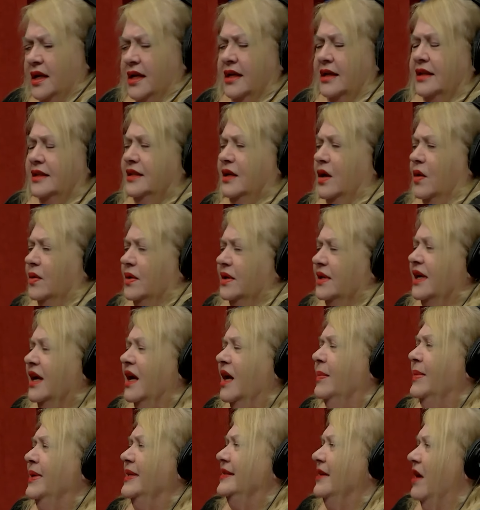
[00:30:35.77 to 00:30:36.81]
don't
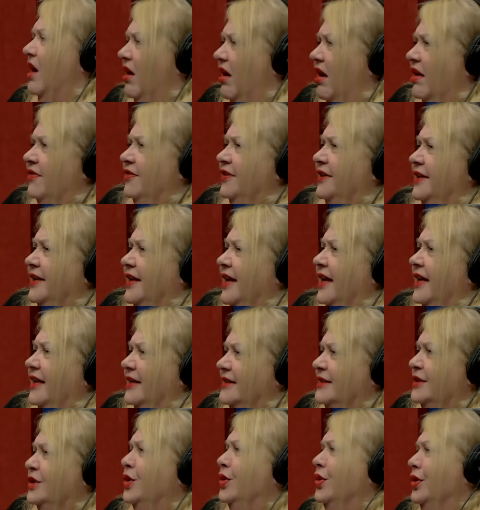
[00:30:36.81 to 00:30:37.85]
come as often
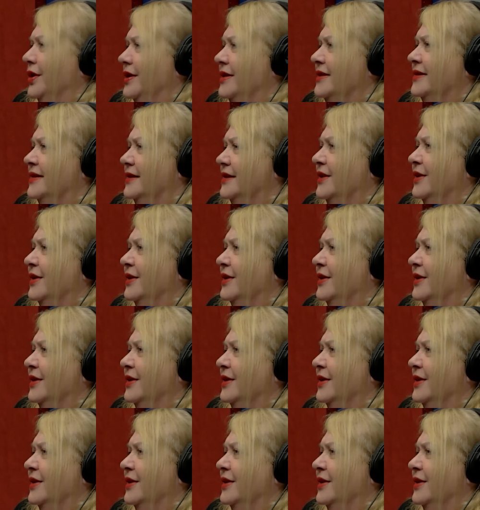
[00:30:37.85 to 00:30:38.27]
as tourists